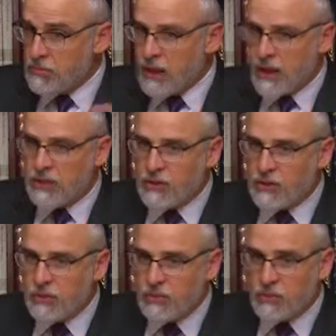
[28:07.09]
has
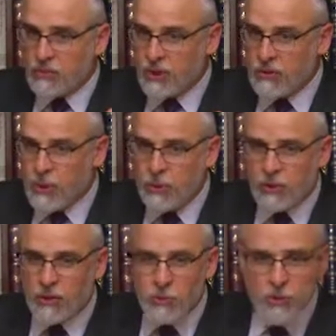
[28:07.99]
to somehow
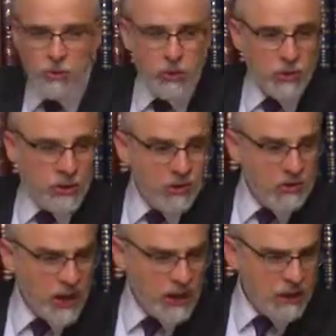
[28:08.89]
put the spiritual to the
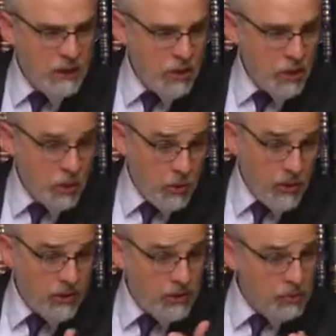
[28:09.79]
side, or
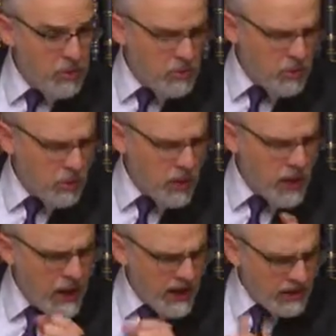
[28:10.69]
that the spiritual
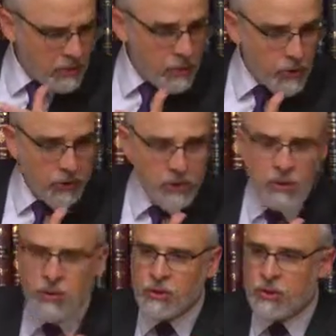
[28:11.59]
has to put the
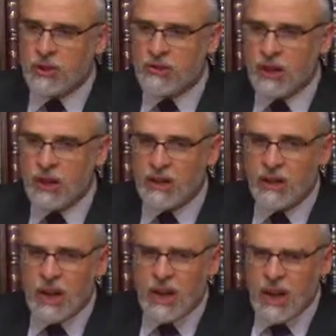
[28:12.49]
material to the side.
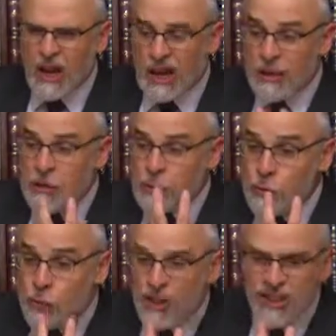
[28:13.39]
And the
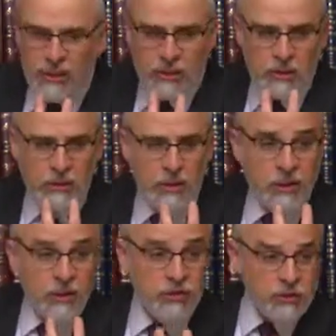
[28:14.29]
real
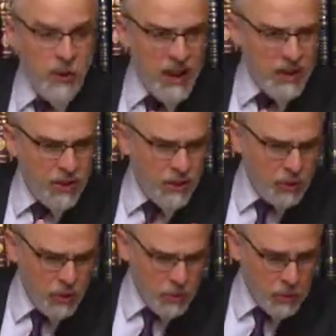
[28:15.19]
strength of
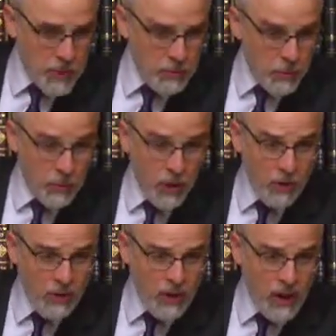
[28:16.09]
the Jewish people will
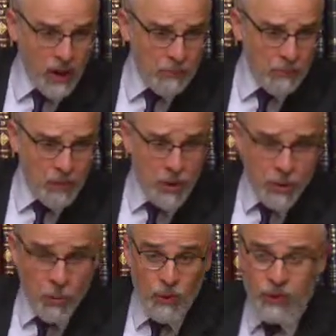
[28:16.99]
only come
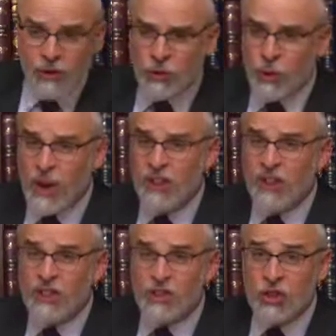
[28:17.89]
when there's a
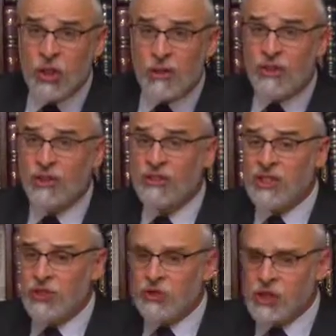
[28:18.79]
recognition of the
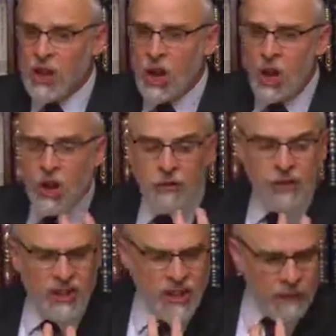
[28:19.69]
synergy, of
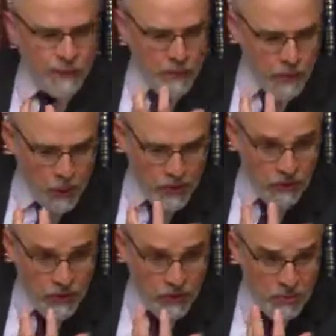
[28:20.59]
the need for both
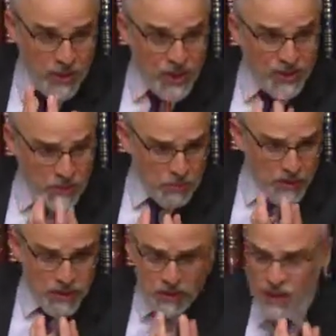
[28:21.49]
of them to
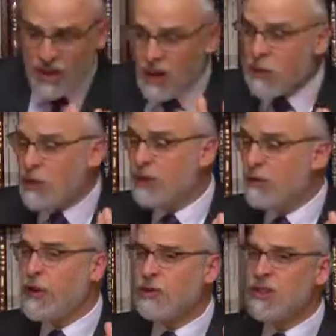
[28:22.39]
be there together and to
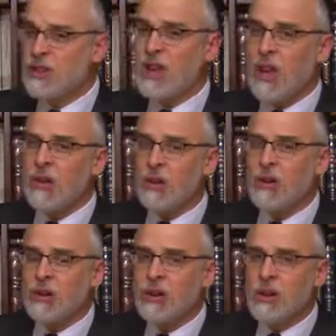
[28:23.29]
function
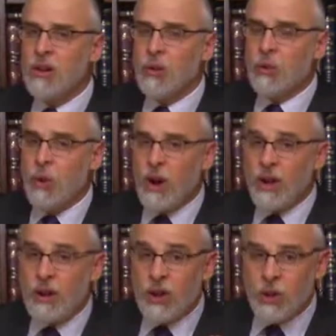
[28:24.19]
together.
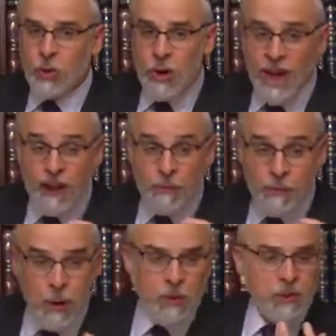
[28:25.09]
When you'd have
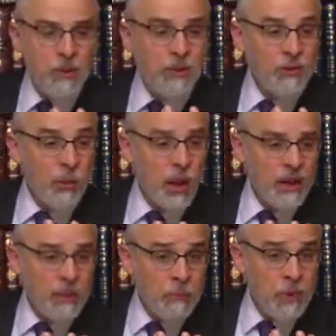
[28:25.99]
both of them as
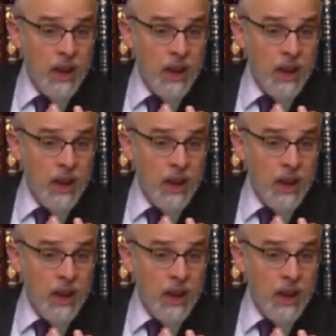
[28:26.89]
one,